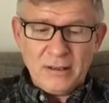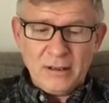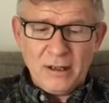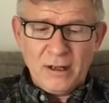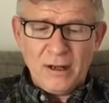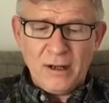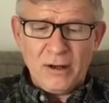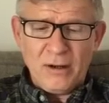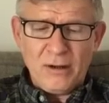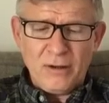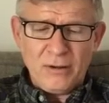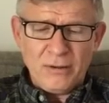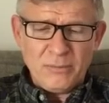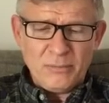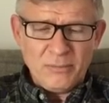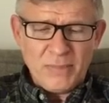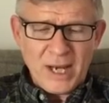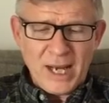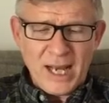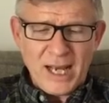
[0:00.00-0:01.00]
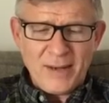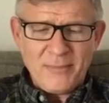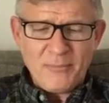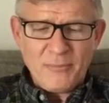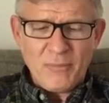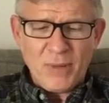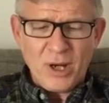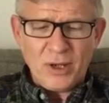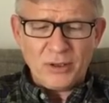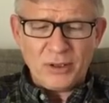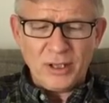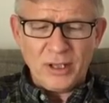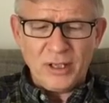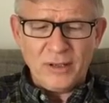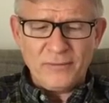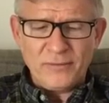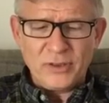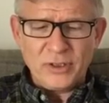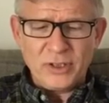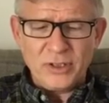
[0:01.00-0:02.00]
"Oh, my model
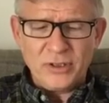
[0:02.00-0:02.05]
of the